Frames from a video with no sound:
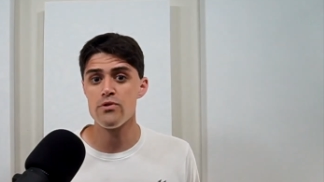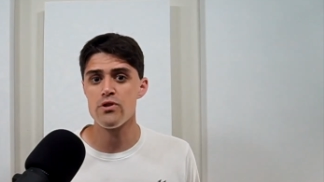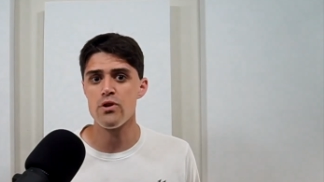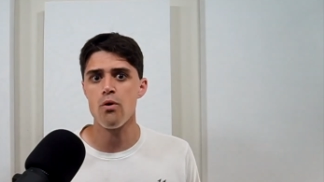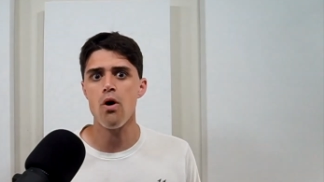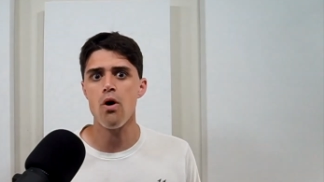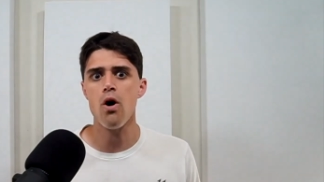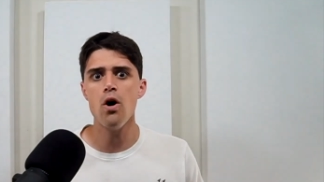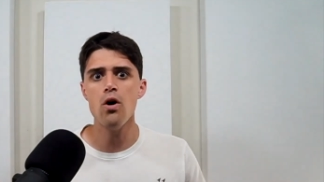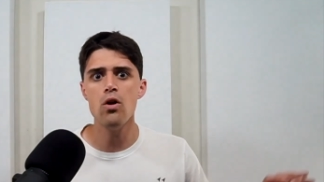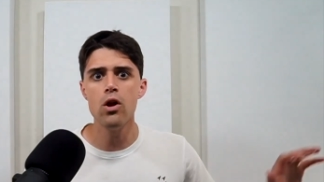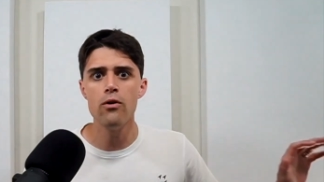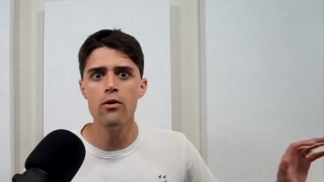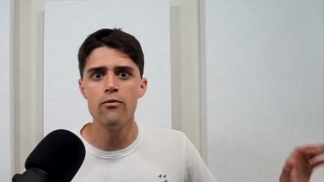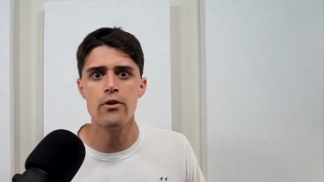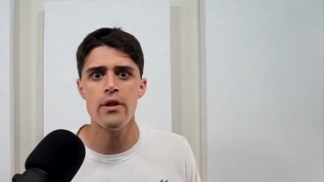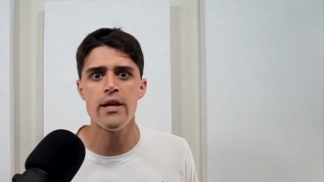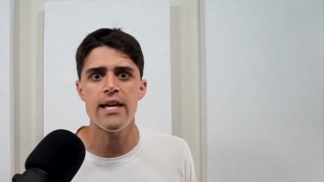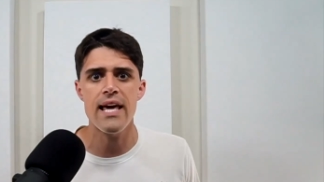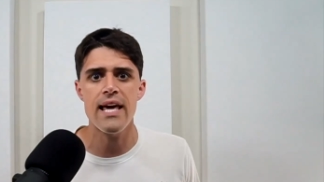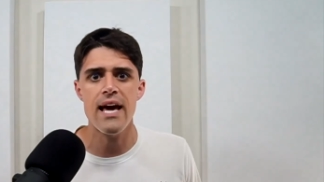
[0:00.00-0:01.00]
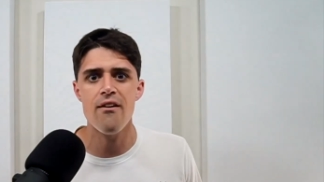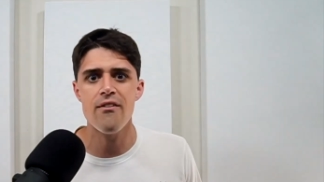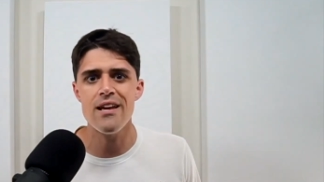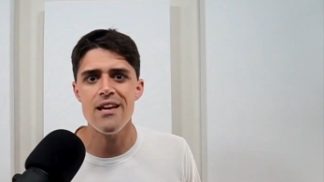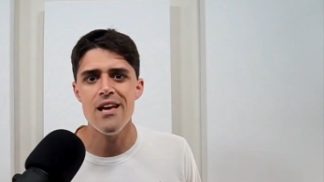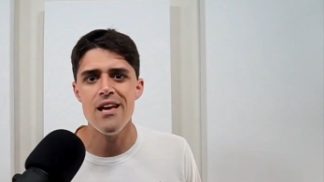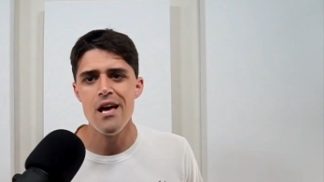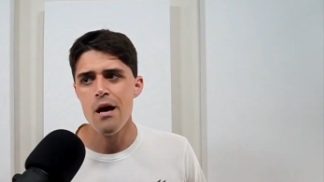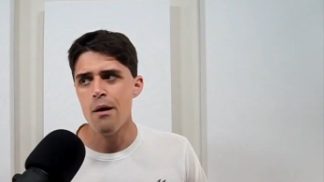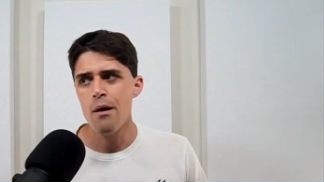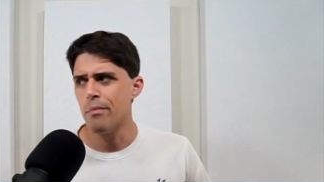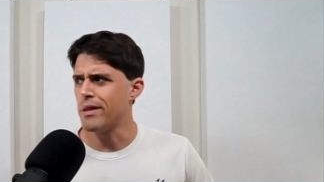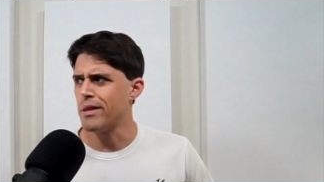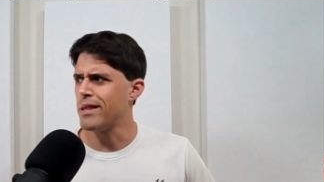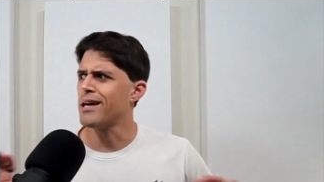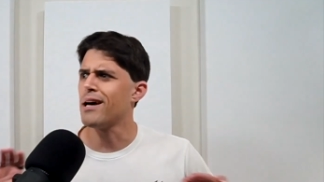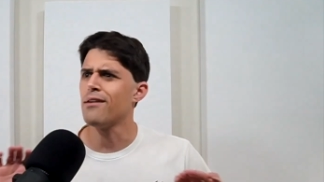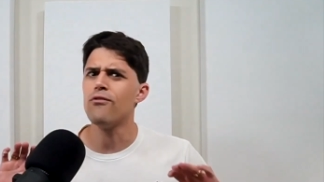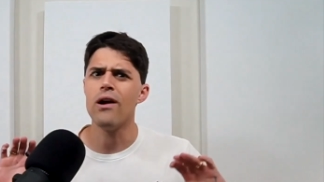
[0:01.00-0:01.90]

They're all over the county, but they cover